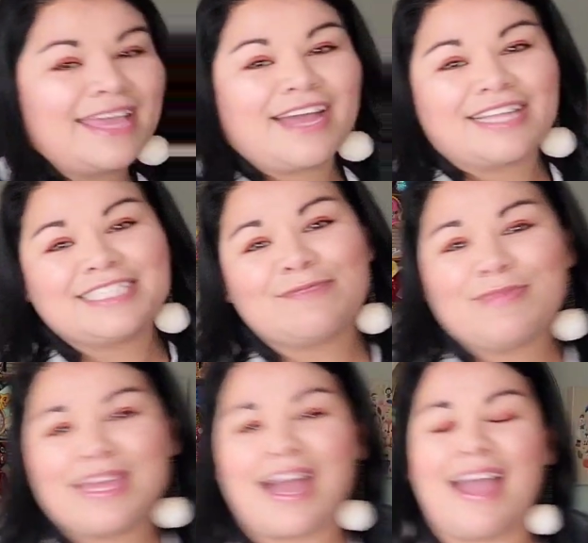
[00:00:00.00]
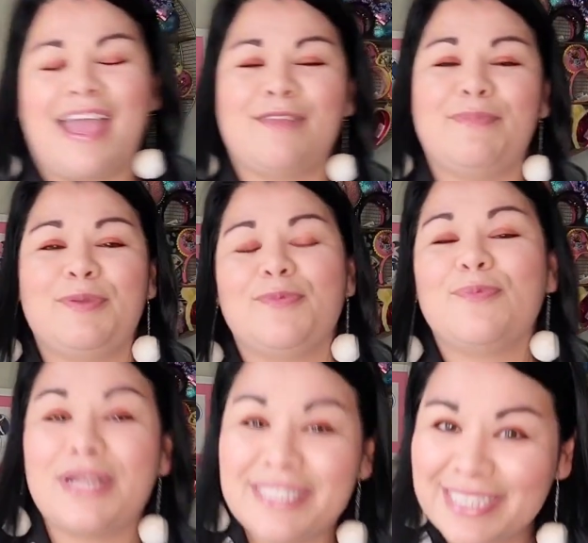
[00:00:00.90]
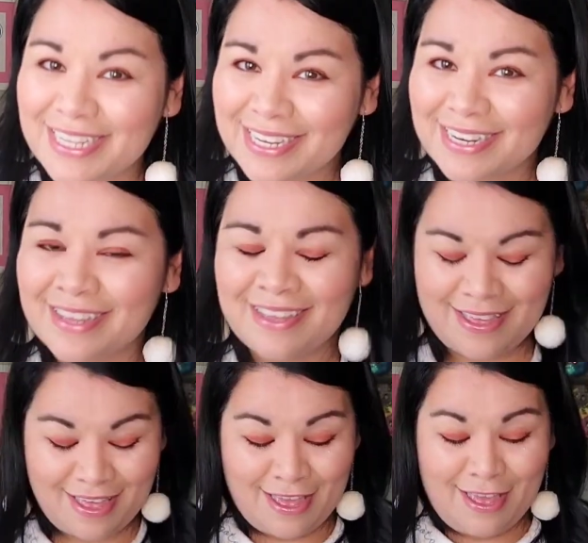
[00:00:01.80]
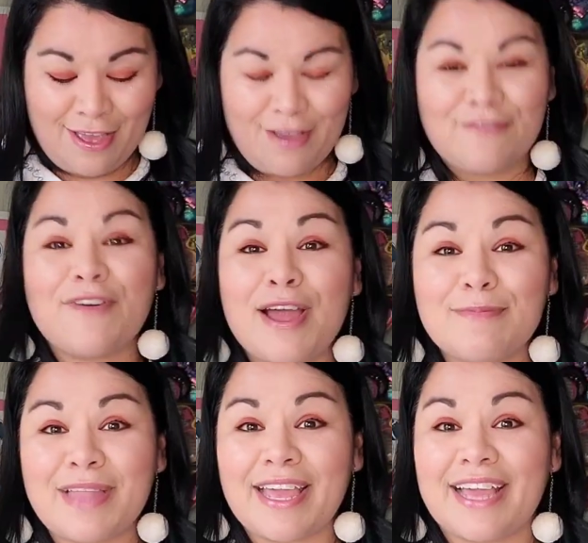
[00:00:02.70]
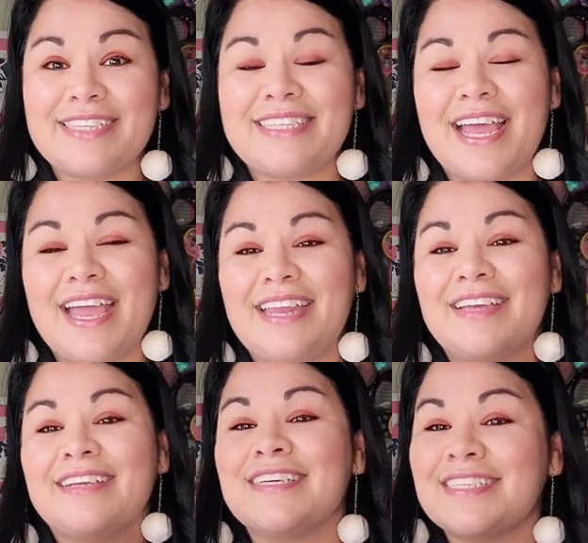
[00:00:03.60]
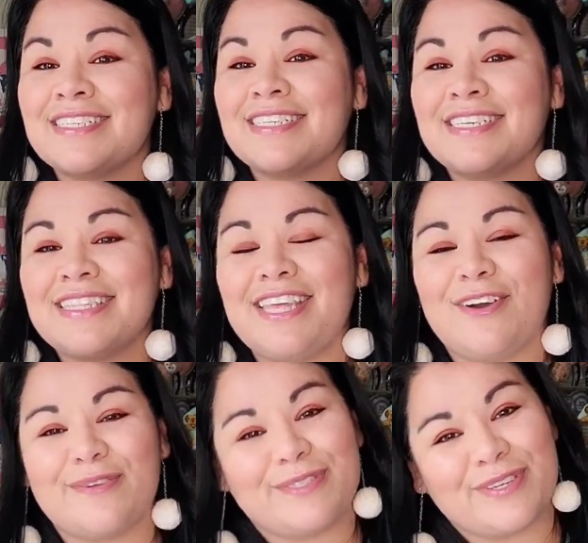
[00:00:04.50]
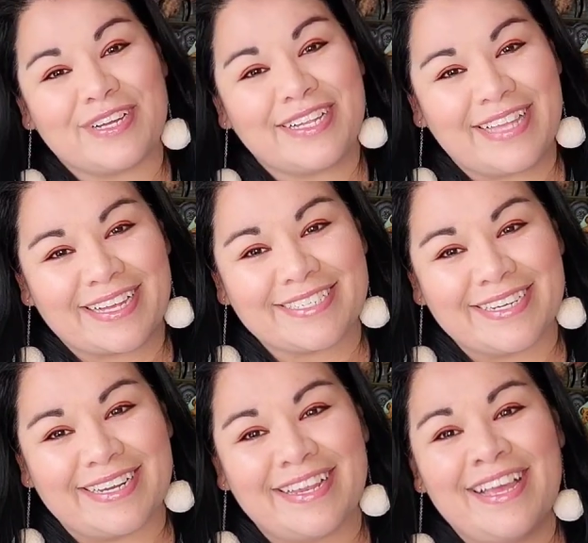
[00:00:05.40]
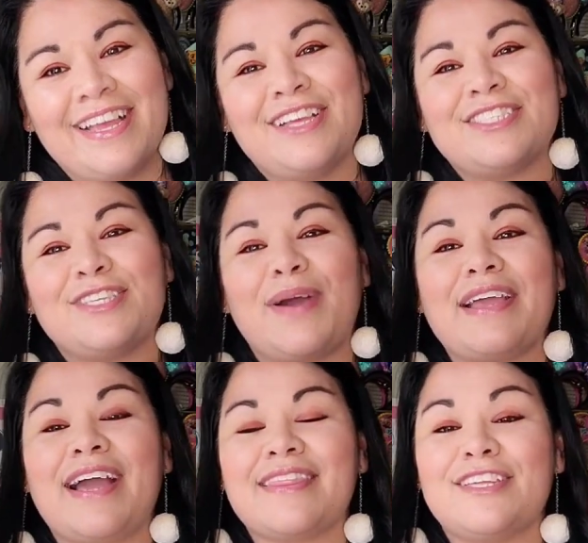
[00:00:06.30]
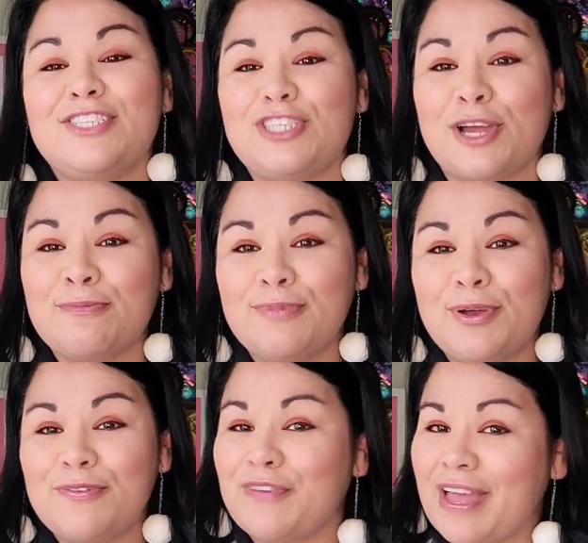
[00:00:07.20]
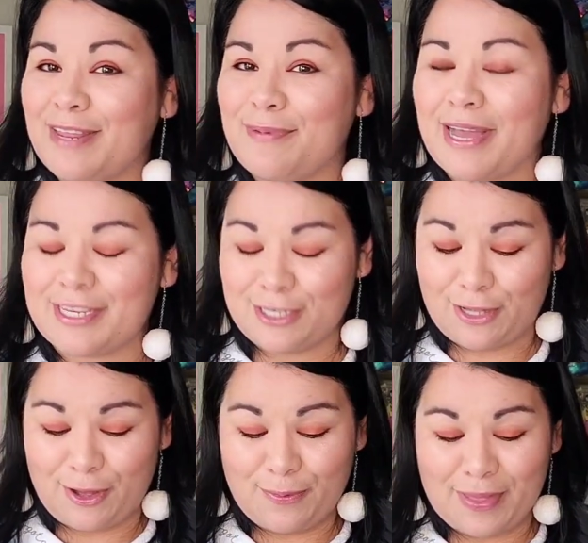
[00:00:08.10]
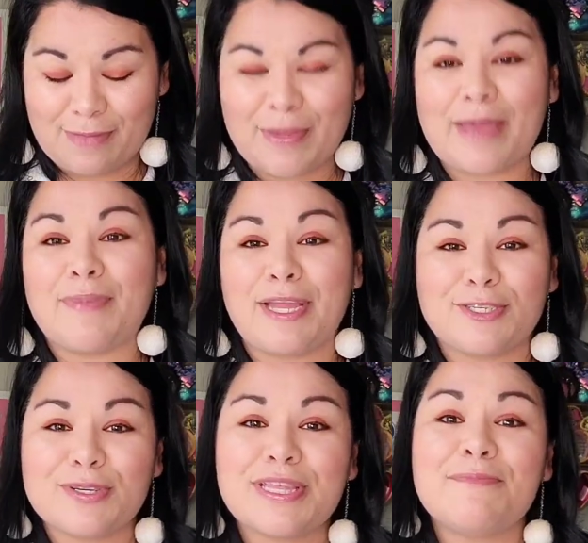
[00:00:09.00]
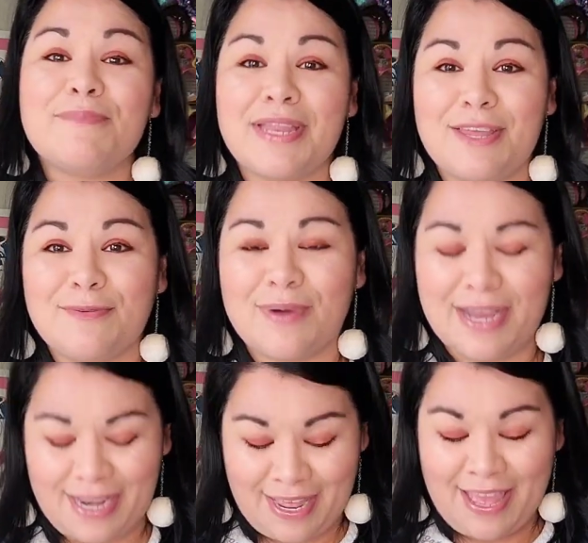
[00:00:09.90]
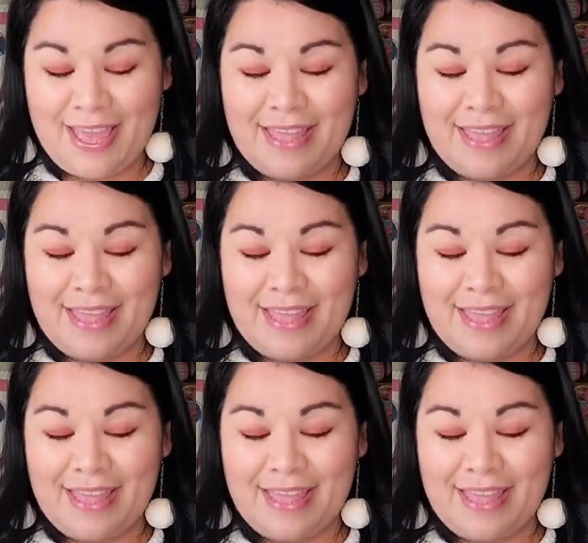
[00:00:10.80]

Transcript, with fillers: and got something I had been wanting from, like I said, the older collection. So I got the jumbo fanny pack to go with my Majorly mini one.